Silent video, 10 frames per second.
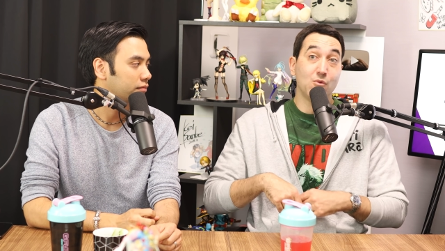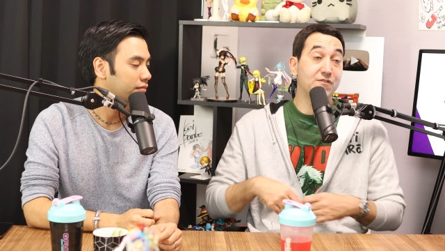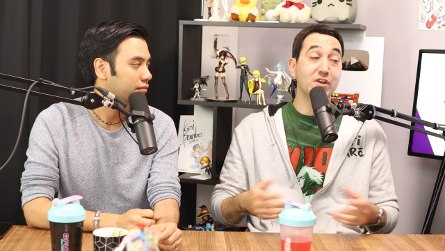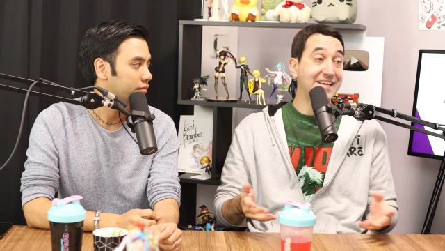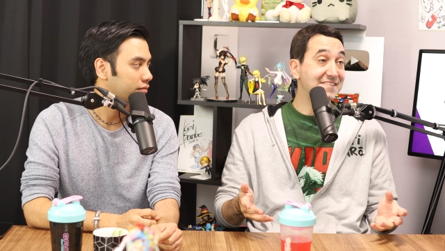
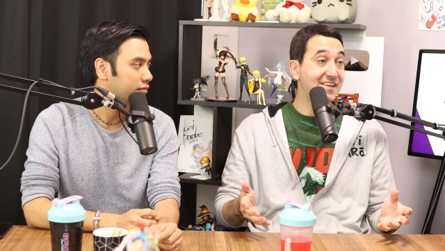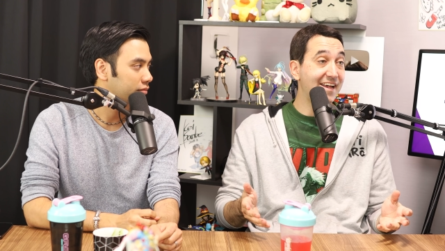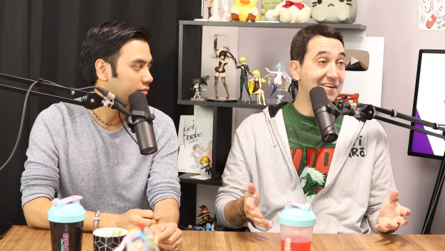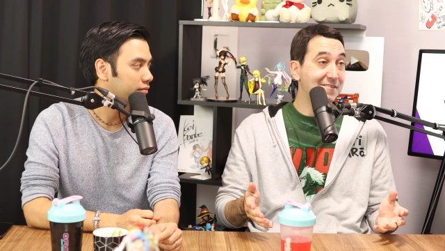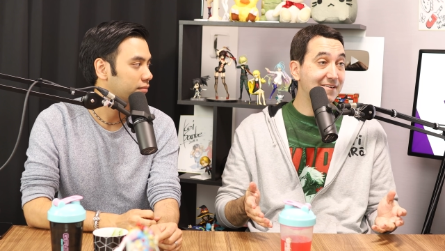Speaker 1: We've got
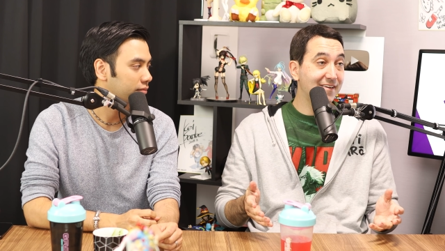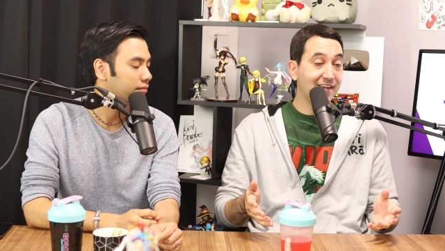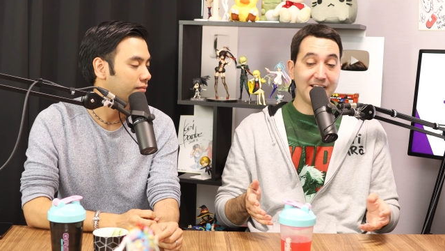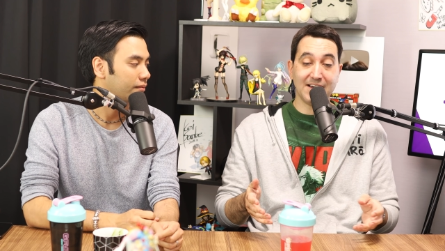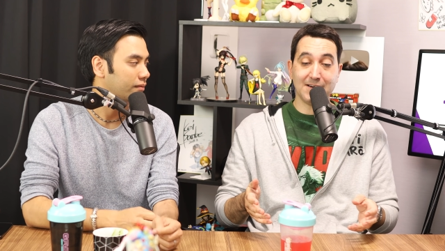internet.
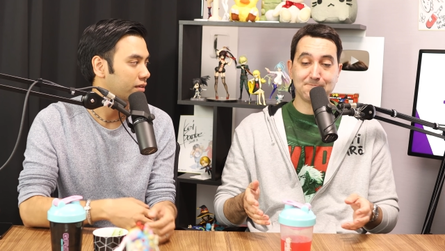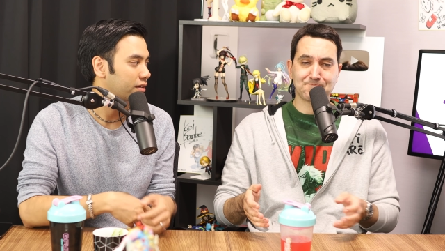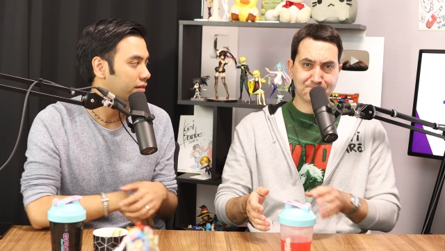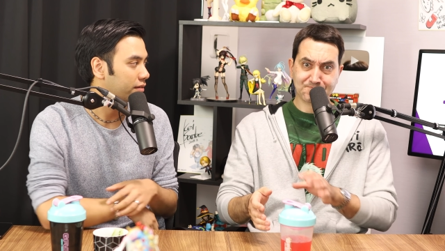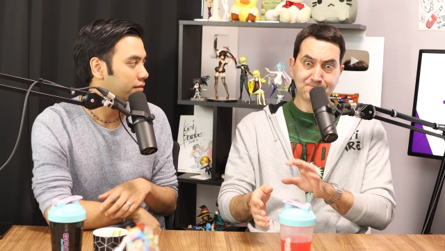
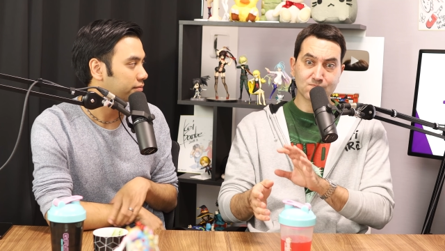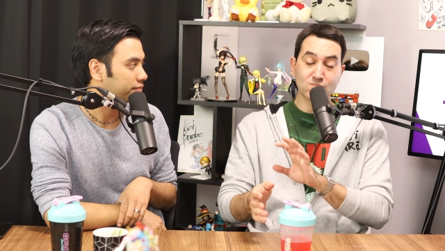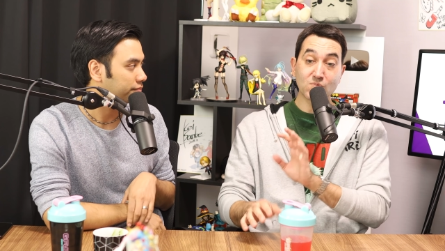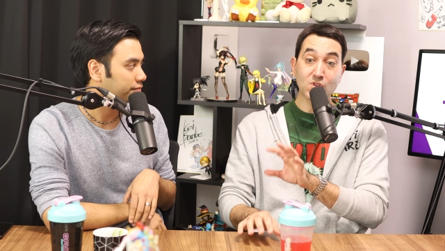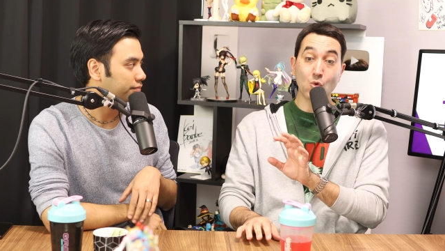Um,
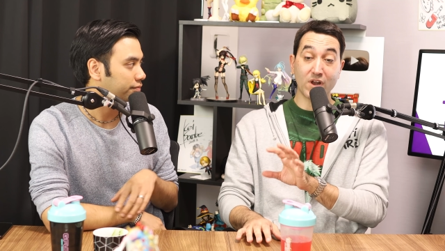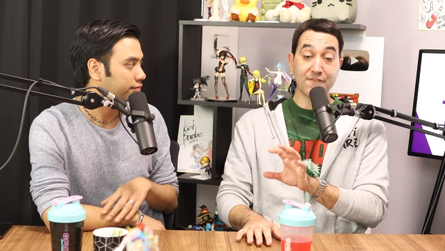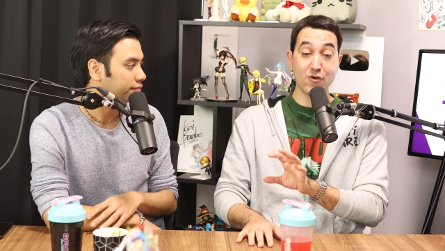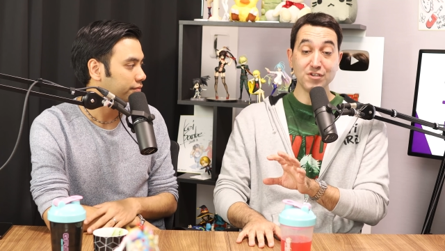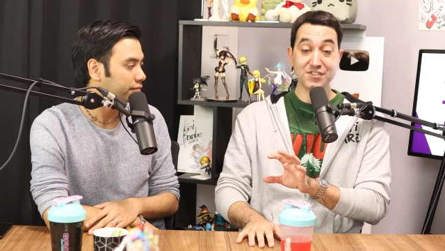
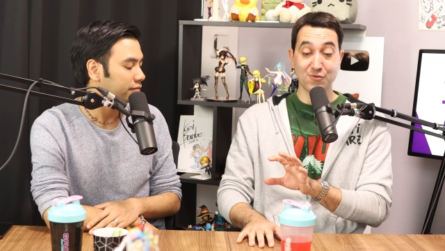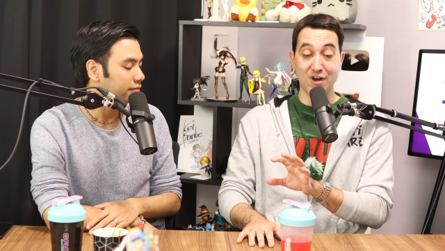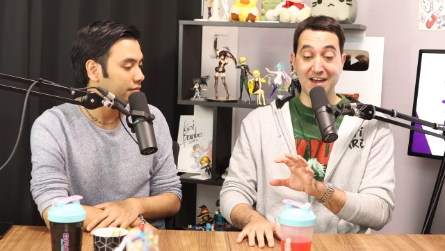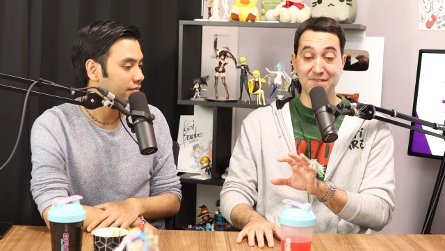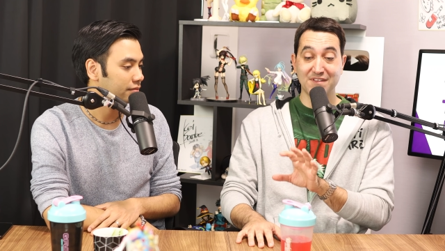When I first
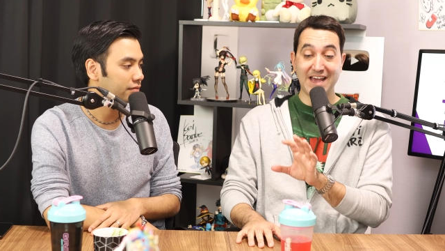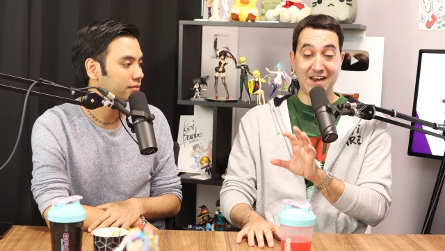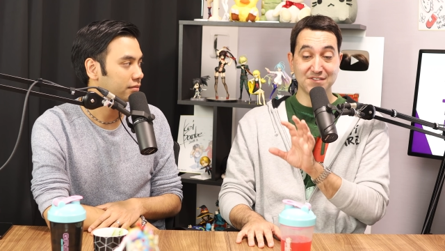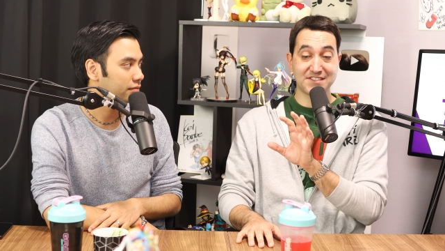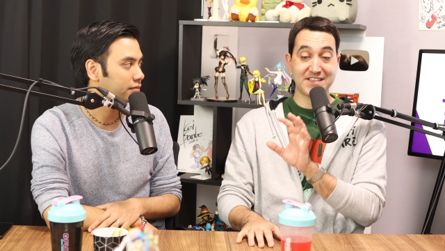arrived
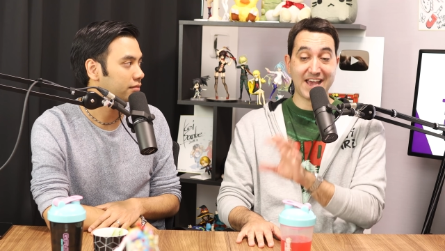and I was